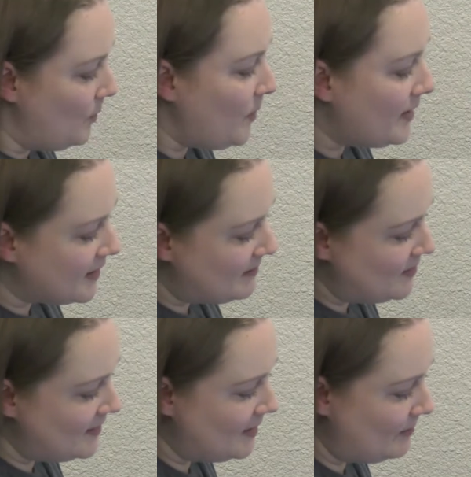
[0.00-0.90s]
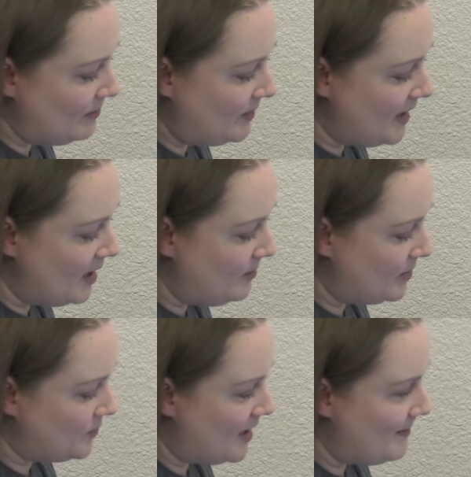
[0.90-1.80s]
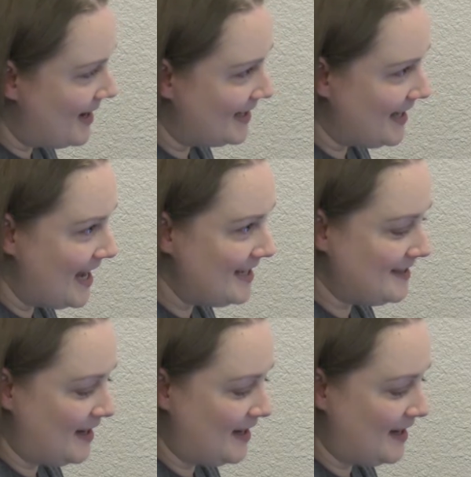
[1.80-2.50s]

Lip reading: Welcome to the WPL Book Drop Podcast.